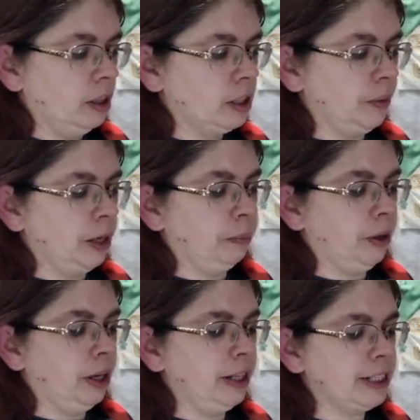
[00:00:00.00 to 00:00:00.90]
So when you're
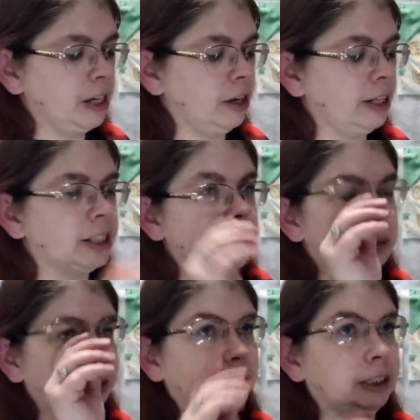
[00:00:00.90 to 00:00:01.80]
putting this underneath the
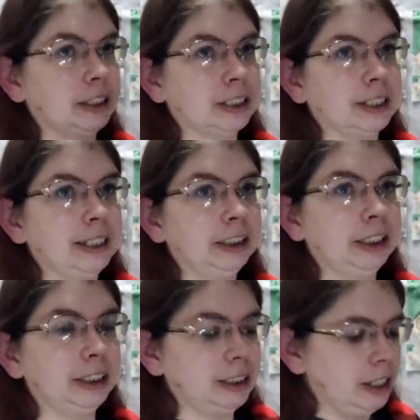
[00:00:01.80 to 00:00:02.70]
sewing machine to stitch
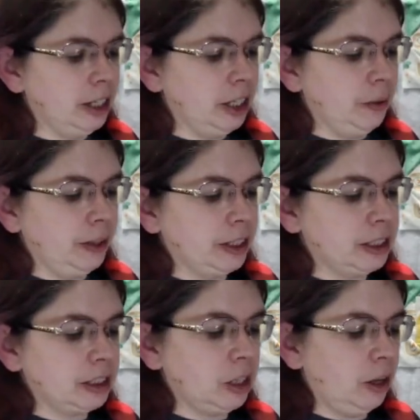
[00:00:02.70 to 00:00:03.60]
it, you want
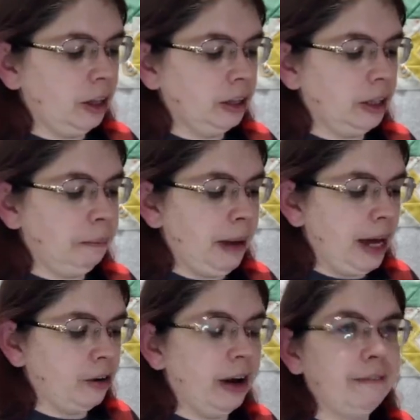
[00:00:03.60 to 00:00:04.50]
the
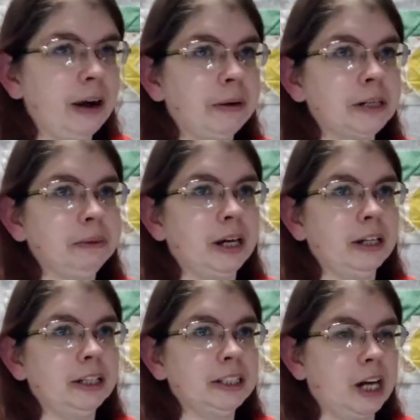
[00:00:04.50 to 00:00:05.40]
background fabric to be
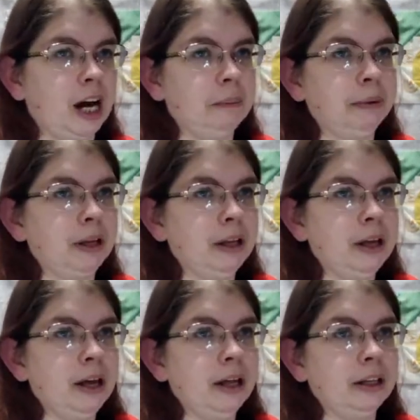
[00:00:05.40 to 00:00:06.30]
on the top,
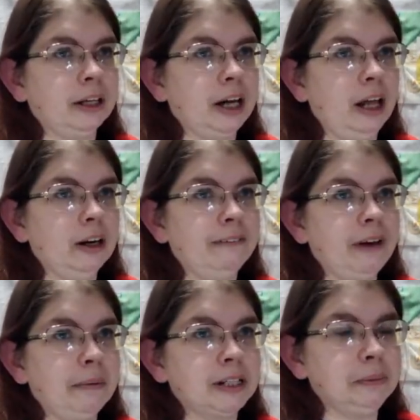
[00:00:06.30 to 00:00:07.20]
the color
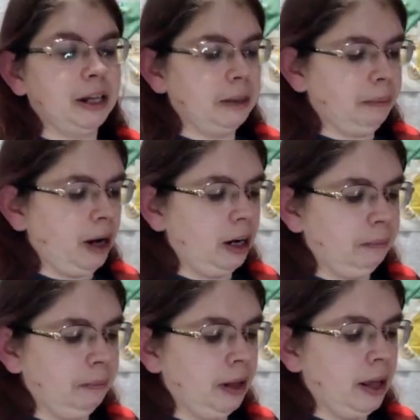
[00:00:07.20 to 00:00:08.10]
fabric to be on the
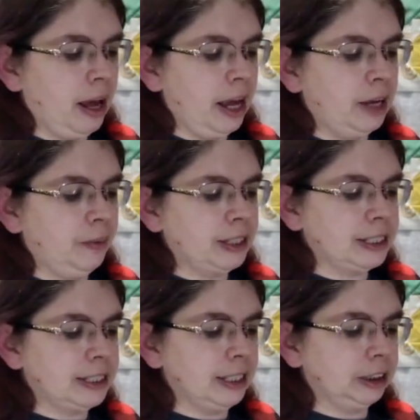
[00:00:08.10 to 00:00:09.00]
bottom, and you want to
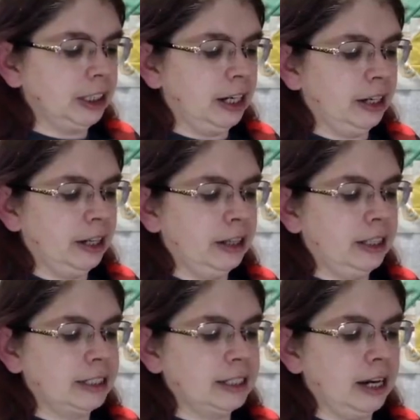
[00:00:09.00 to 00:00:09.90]
stitch down
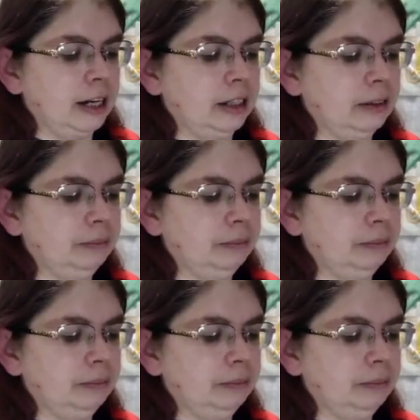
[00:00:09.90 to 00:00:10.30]
this side.